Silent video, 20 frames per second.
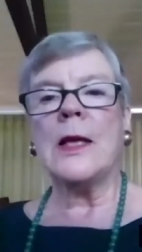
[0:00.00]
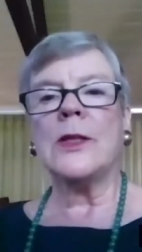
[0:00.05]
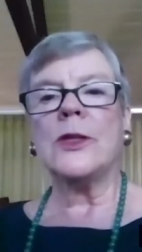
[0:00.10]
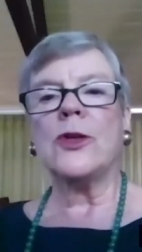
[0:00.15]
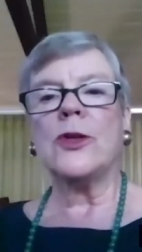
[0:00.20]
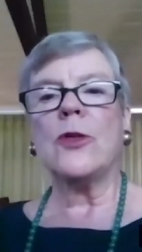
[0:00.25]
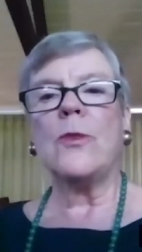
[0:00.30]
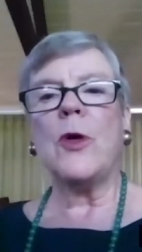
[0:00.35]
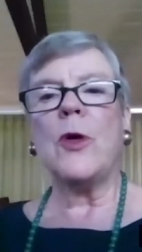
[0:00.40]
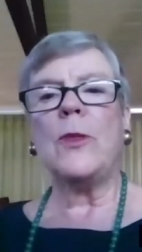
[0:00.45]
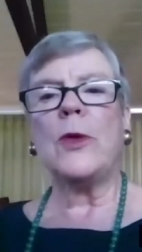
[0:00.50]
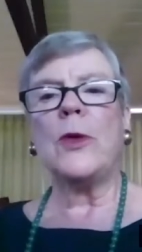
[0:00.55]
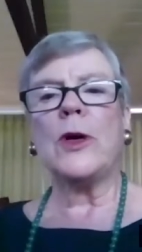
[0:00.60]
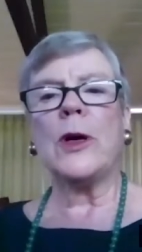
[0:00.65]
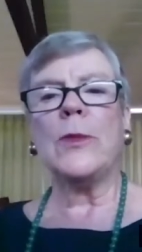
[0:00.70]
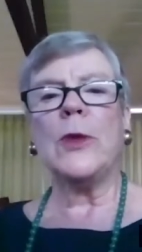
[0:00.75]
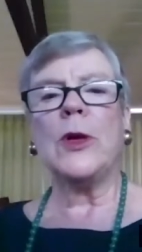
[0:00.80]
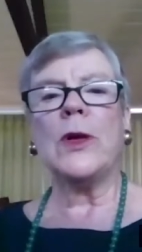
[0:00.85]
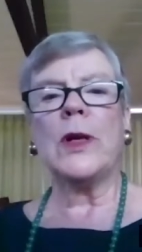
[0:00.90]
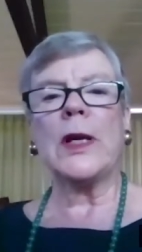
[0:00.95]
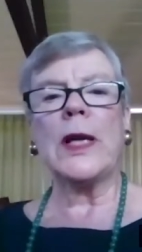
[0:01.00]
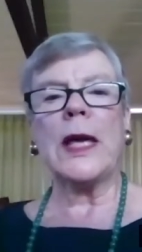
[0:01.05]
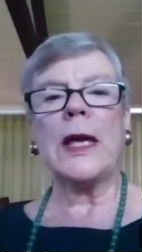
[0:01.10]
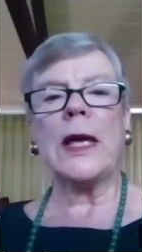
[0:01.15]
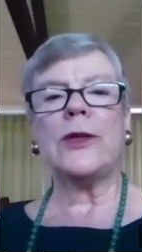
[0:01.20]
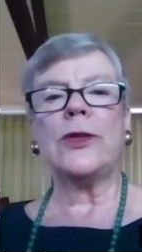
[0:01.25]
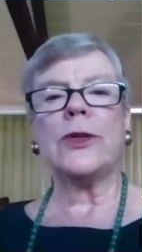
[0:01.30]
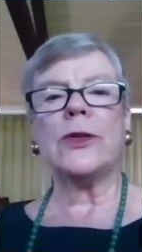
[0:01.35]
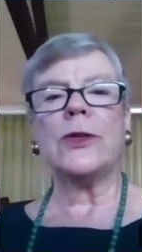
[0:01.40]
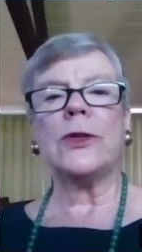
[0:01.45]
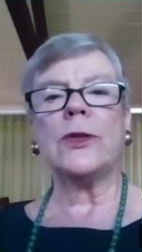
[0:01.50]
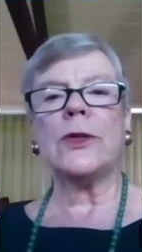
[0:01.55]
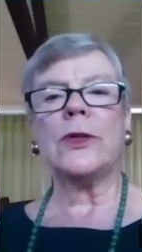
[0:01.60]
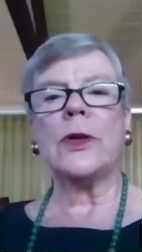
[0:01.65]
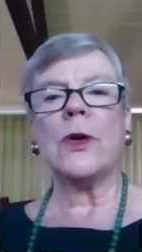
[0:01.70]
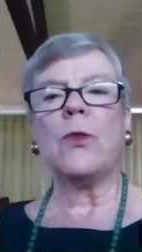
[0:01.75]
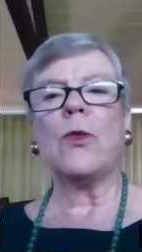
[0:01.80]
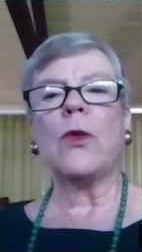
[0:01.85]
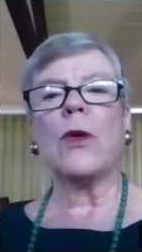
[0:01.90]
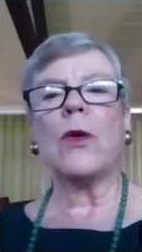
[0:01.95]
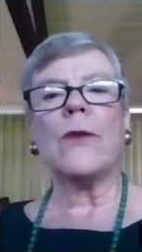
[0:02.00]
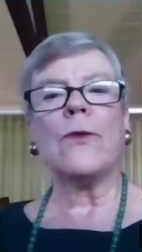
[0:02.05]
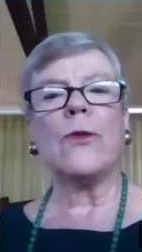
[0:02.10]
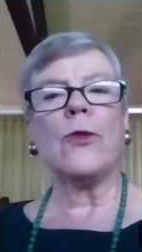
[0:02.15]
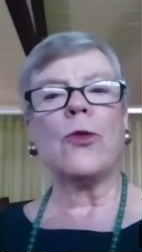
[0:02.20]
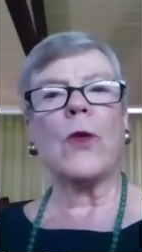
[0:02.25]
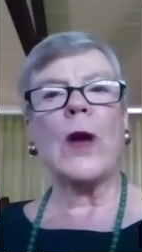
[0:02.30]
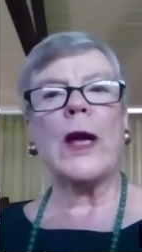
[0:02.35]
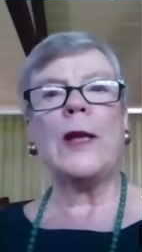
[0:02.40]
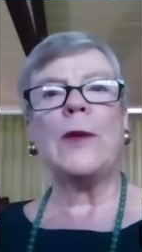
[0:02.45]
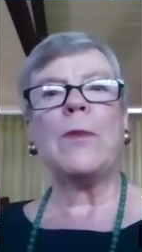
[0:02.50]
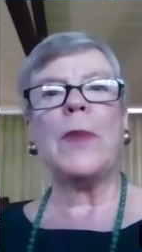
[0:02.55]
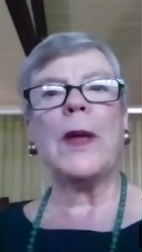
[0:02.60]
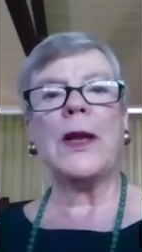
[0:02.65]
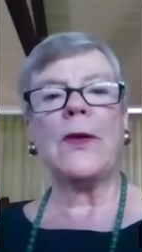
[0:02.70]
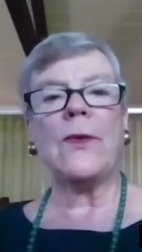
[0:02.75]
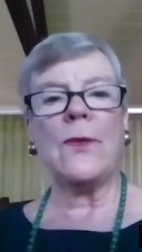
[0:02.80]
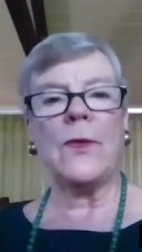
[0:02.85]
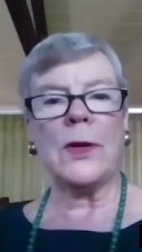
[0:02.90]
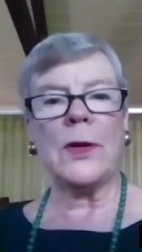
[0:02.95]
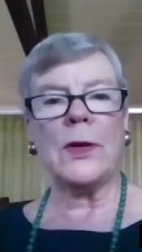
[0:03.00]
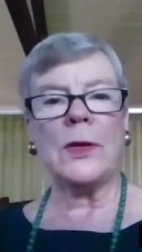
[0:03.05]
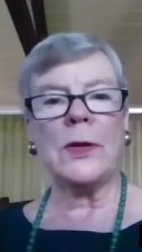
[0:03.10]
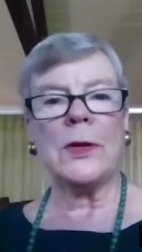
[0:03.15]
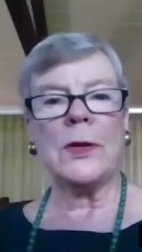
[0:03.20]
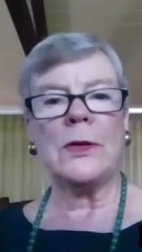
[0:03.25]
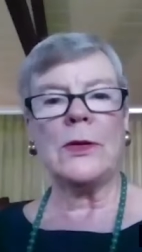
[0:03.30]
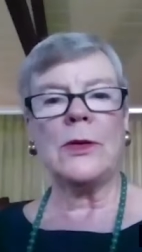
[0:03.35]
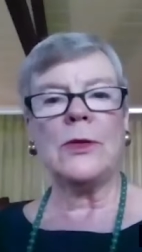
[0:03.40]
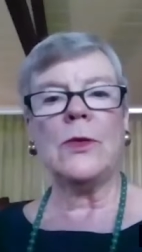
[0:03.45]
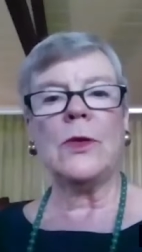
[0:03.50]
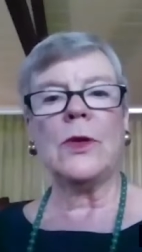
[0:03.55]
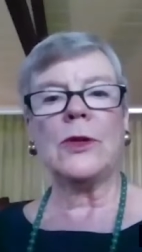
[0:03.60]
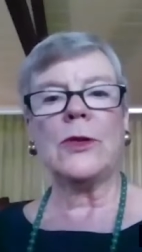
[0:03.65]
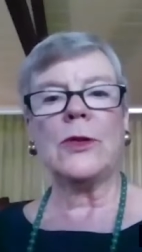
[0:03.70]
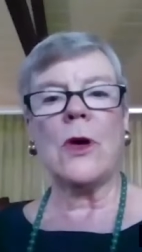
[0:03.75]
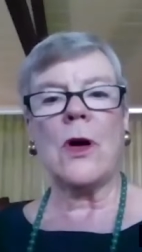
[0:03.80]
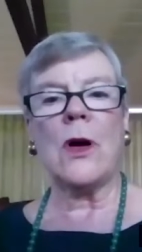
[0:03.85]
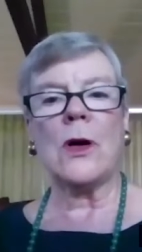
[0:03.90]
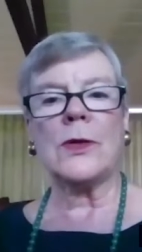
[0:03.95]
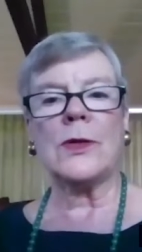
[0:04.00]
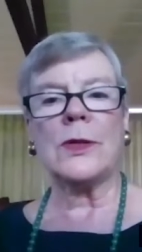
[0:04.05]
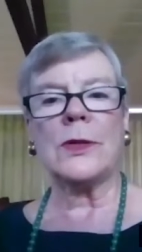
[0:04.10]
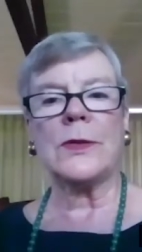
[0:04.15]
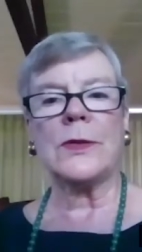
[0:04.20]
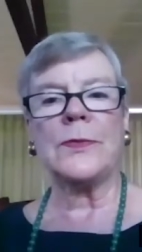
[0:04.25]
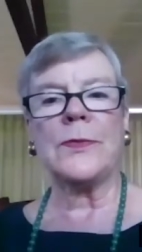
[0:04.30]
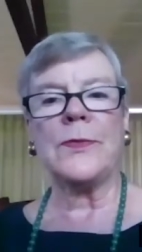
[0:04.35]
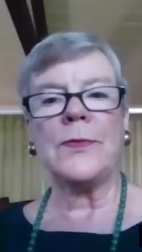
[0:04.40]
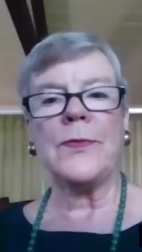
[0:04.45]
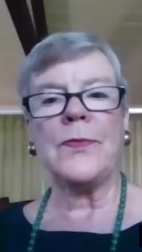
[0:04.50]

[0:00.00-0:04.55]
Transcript: So mobile communications were of great benefit to the talks.